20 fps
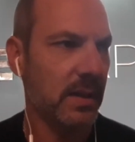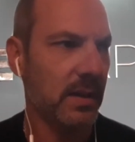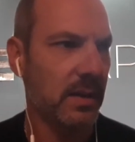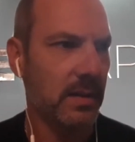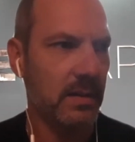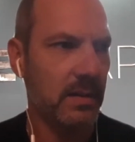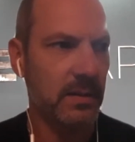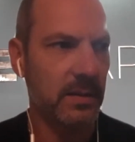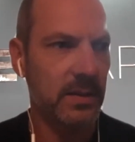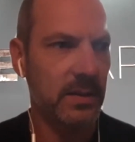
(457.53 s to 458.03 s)

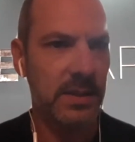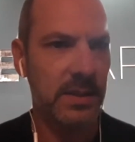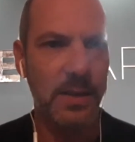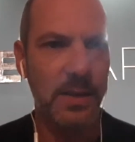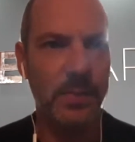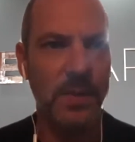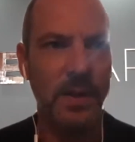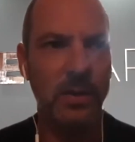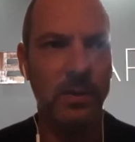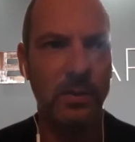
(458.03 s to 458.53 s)
step
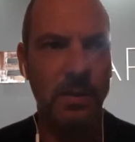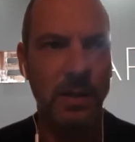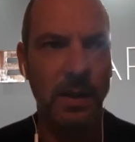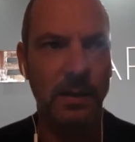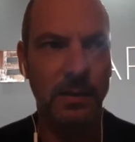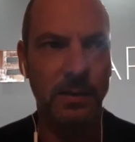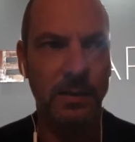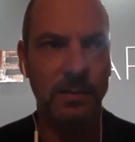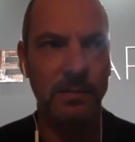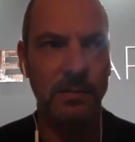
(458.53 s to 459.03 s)
that
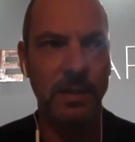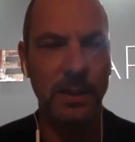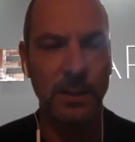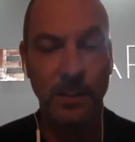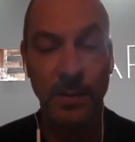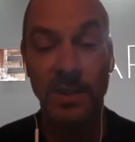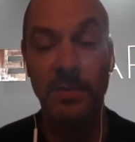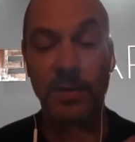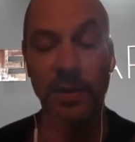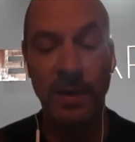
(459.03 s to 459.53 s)

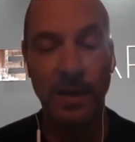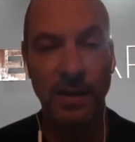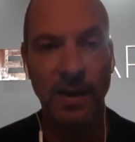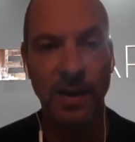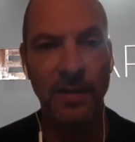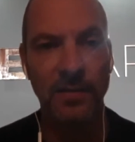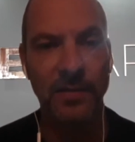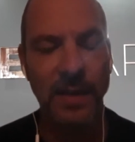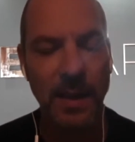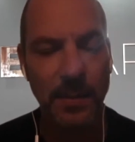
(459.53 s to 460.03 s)
specifically
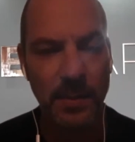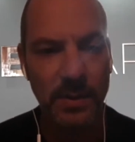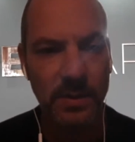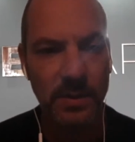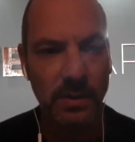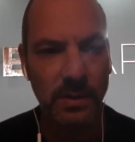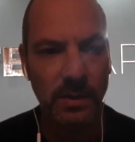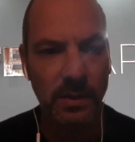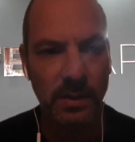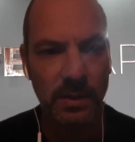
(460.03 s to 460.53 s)
Knife
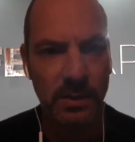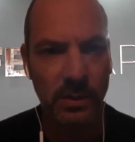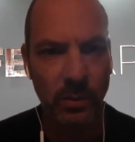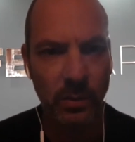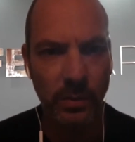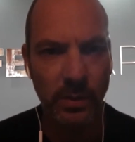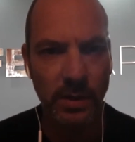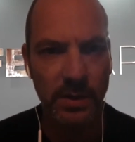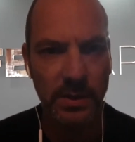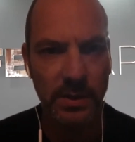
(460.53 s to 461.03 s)
Capital is
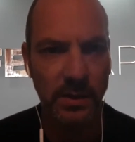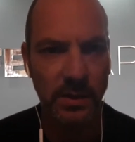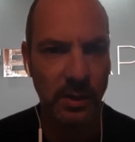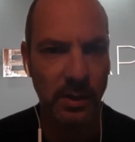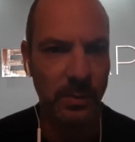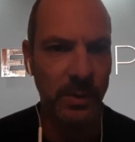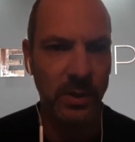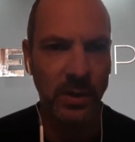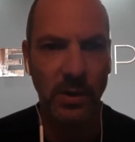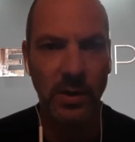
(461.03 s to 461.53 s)
always a little
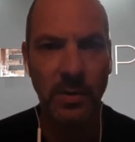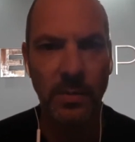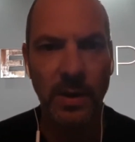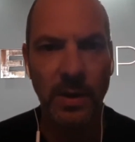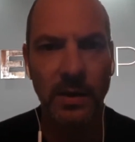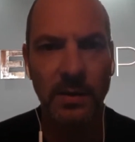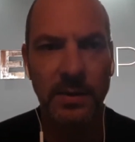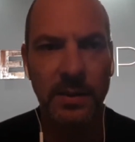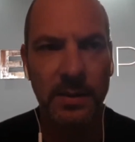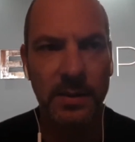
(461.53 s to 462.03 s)
bit on
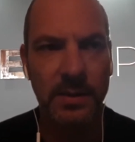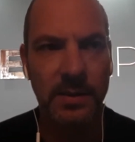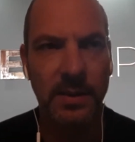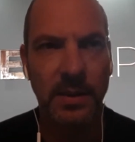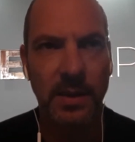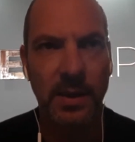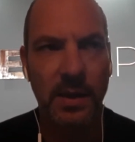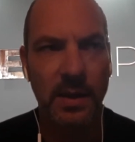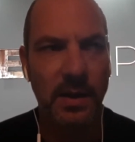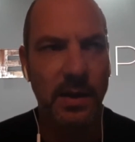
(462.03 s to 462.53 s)
about is,
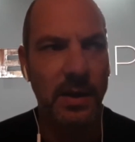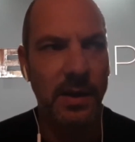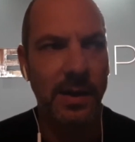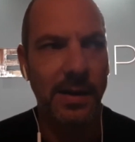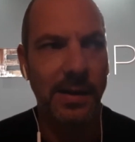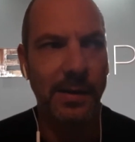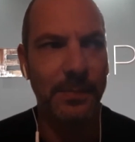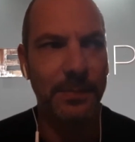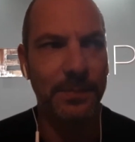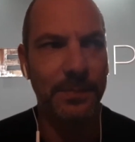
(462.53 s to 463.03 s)

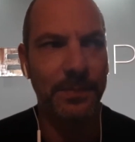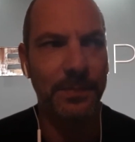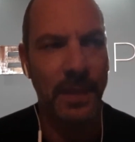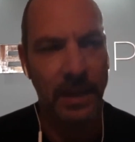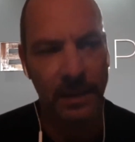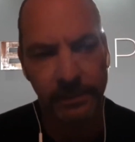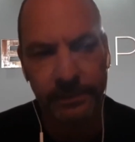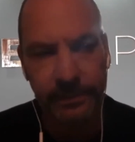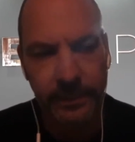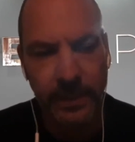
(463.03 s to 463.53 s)
and
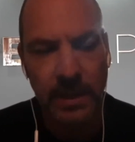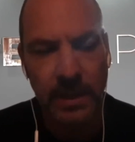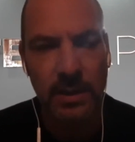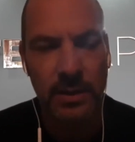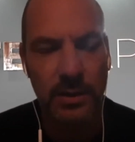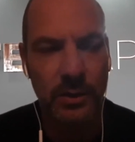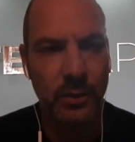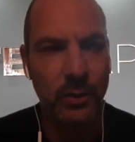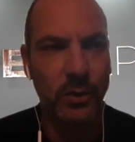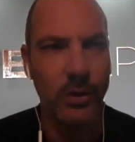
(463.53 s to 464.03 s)
it's
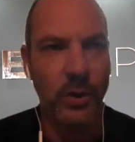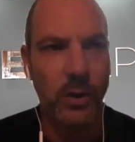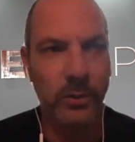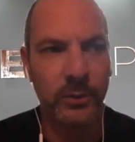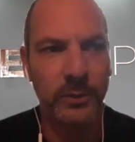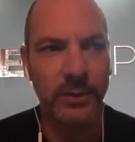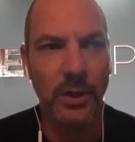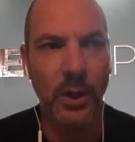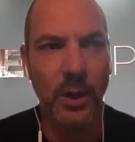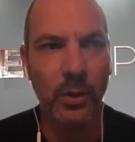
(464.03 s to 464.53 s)
good old
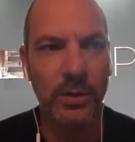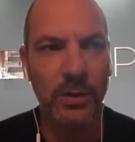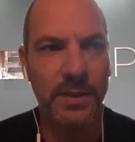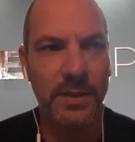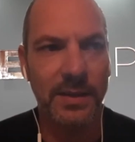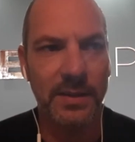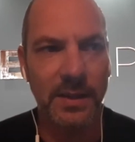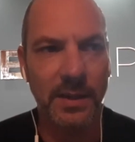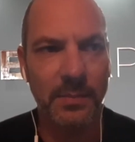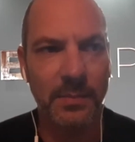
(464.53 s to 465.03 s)
goal
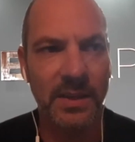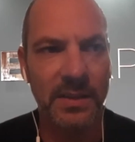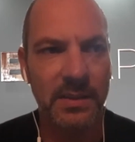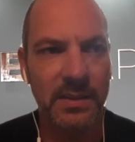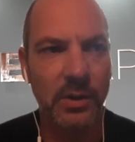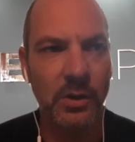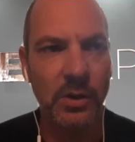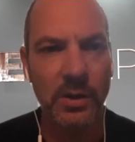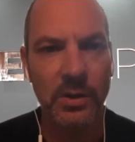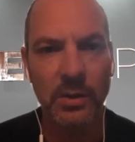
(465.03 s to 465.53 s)
setting, but you
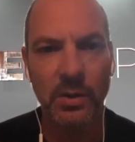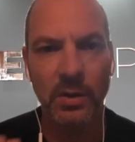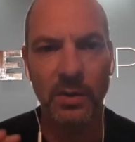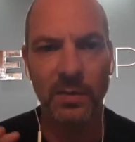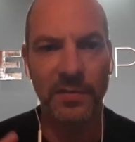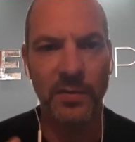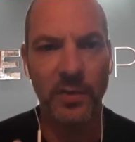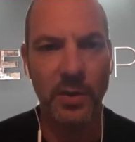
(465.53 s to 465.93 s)
need to confirm